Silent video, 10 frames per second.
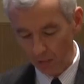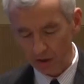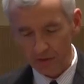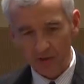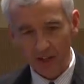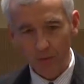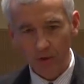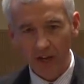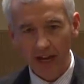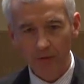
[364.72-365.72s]
Well,
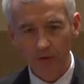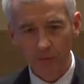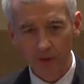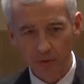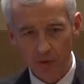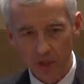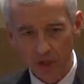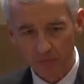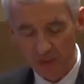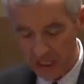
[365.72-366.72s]
several attributes
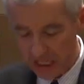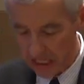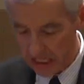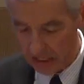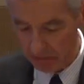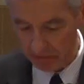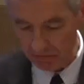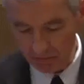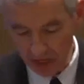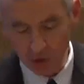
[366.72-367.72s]
of the
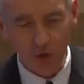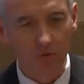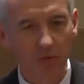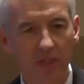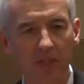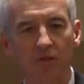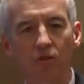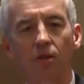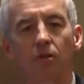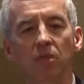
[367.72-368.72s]
history and
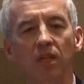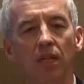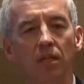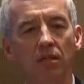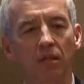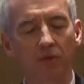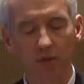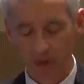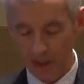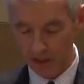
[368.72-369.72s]
circumstances of
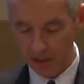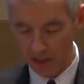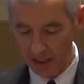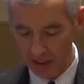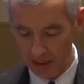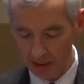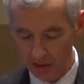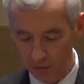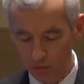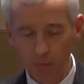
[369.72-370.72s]
the United States
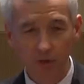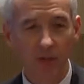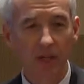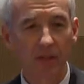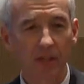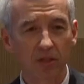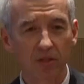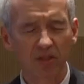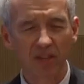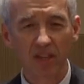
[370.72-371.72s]
contribute, I think,
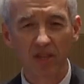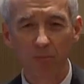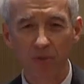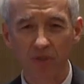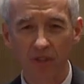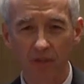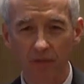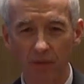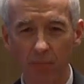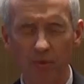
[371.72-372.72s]
to these
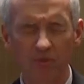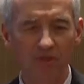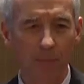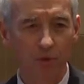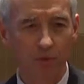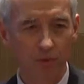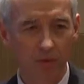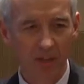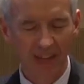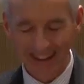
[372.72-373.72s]
particular
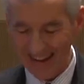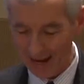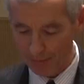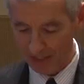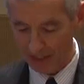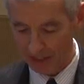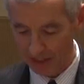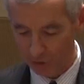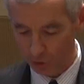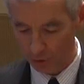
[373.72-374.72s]
perceptual habits
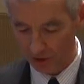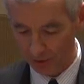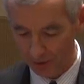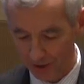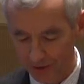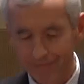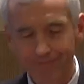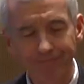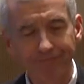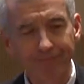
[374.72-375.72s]
and shortcomings.
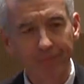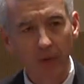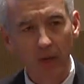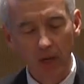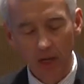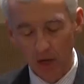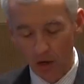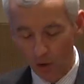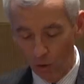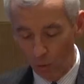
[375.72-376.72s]

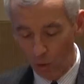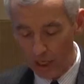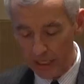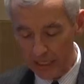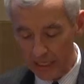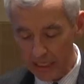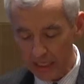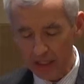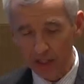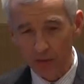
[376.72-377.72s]
One
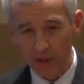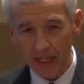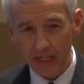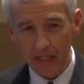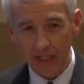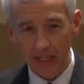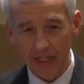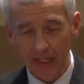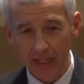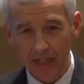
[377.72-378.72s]
is that the United
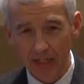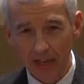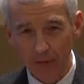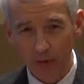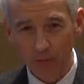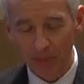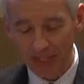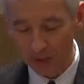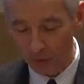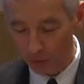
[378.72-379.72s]
States has never
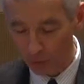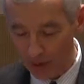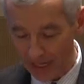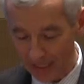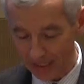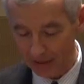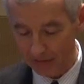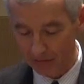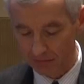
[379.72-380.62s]
been threatened,